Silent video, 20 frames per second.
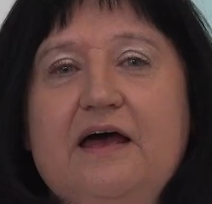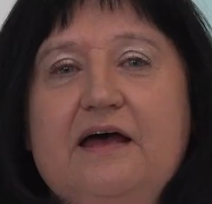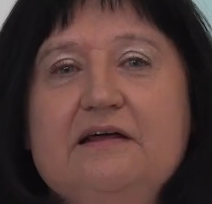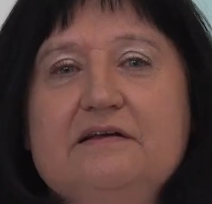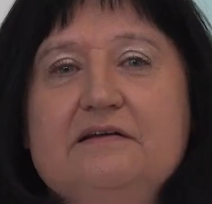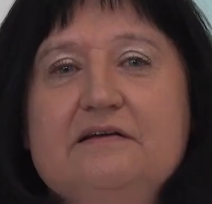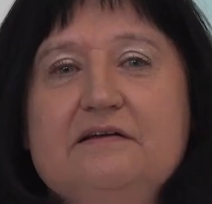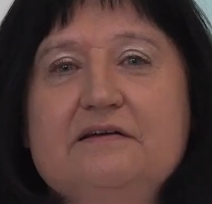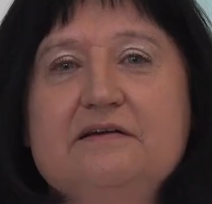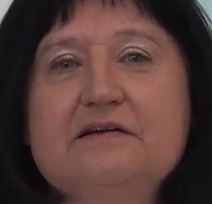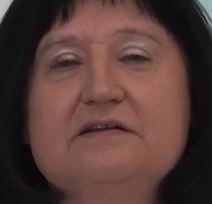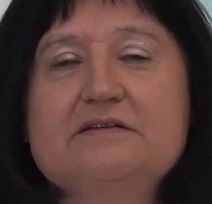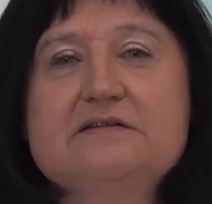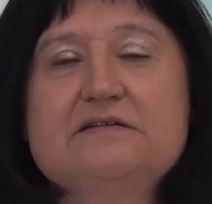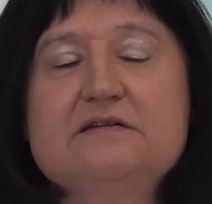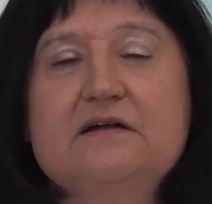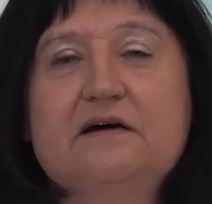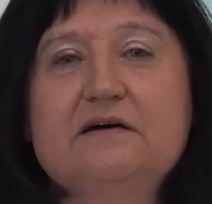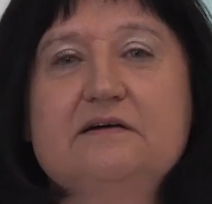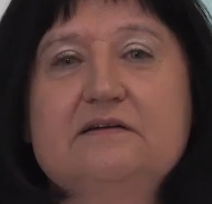and it
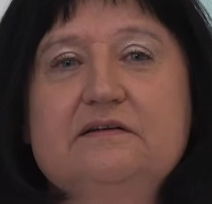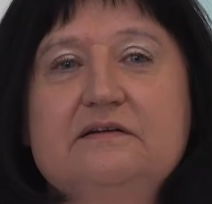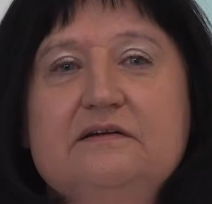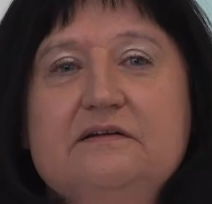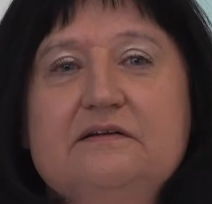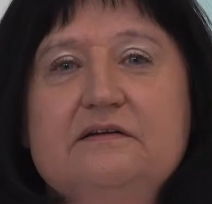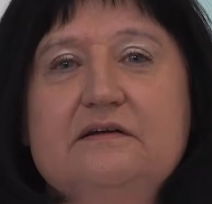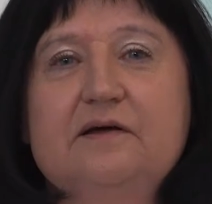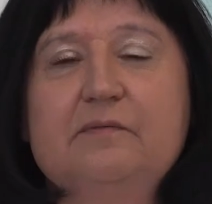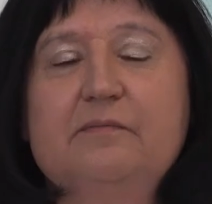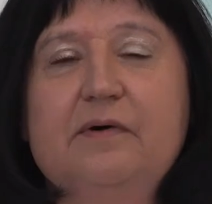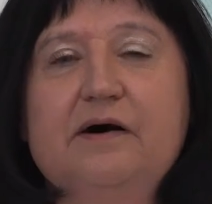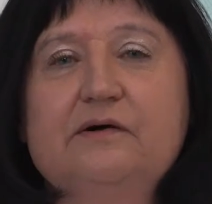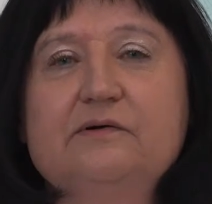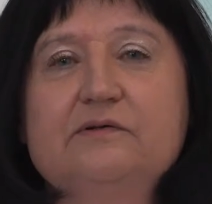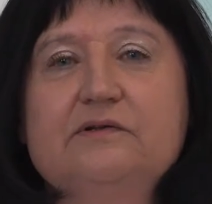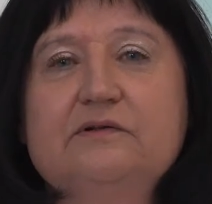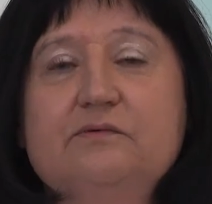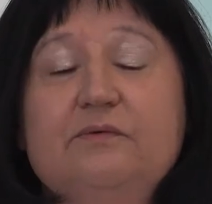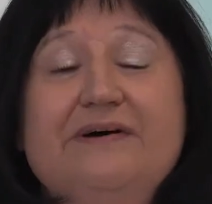started
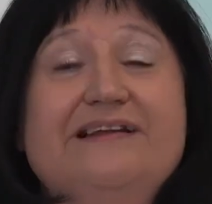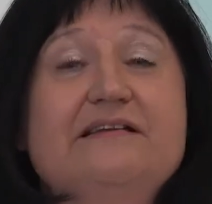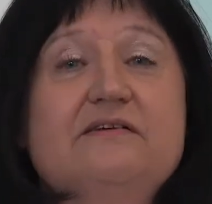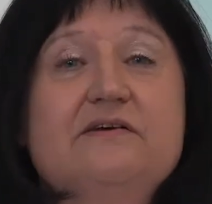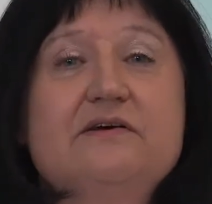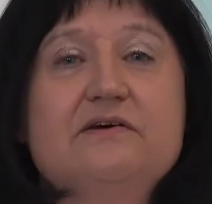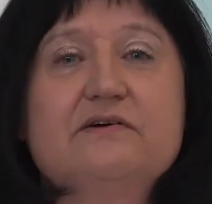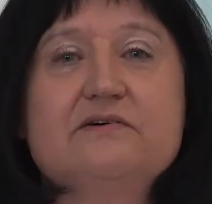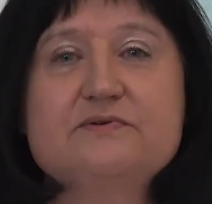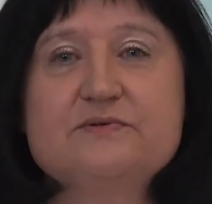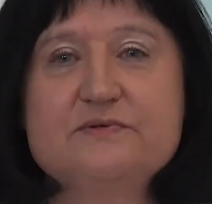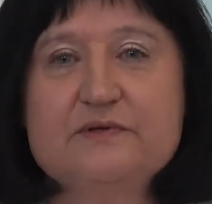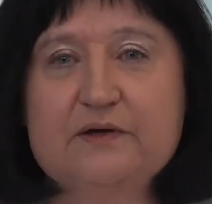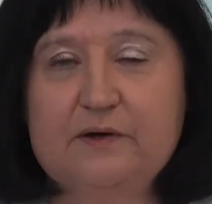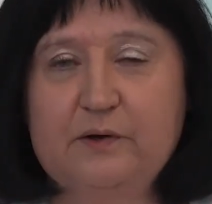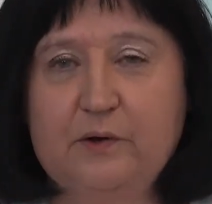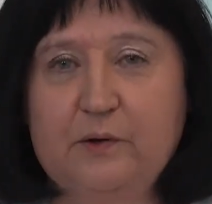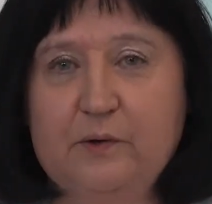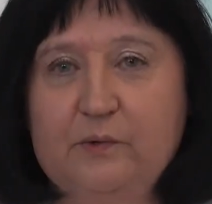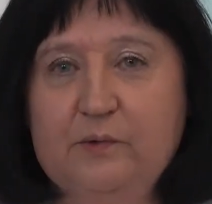about 20 years
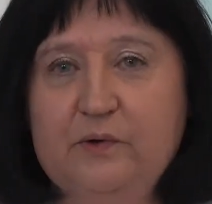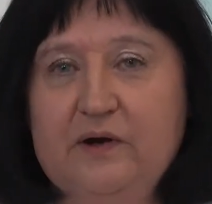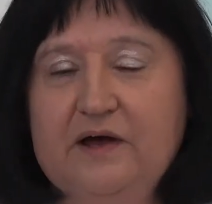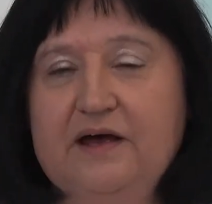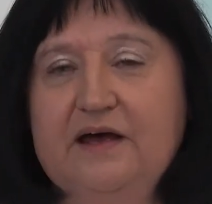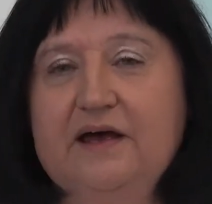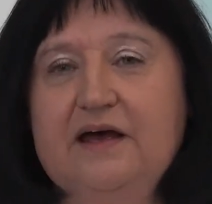ago.